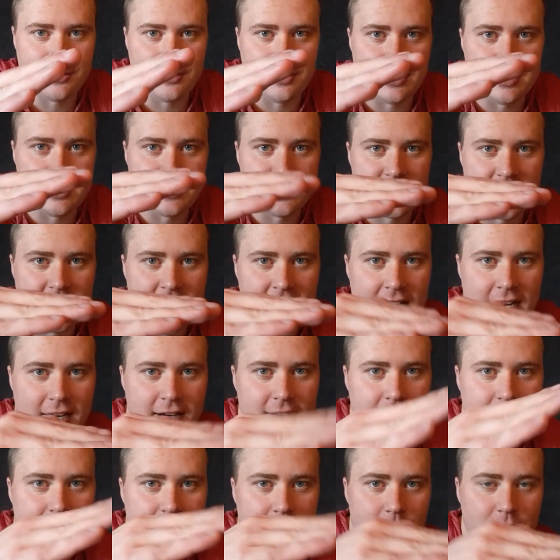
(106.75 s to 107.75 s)
that it's
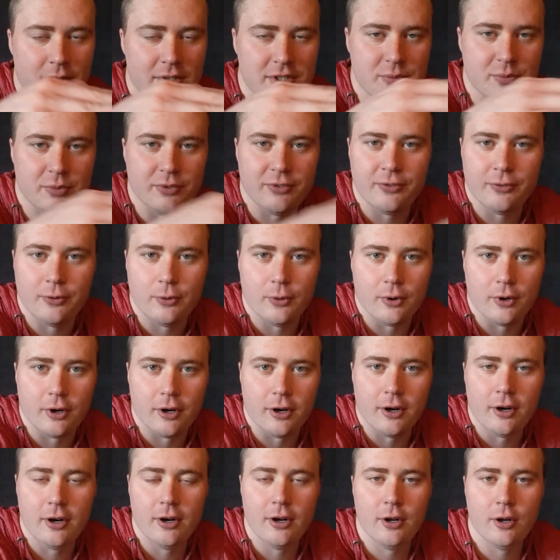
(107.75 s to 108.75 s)
higher than it was
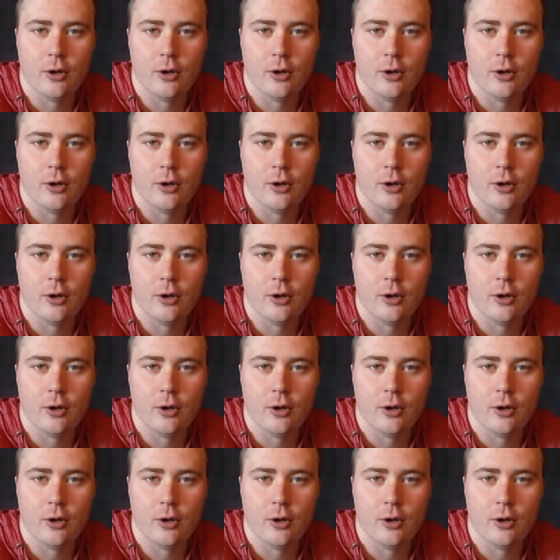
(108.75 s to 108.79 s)
before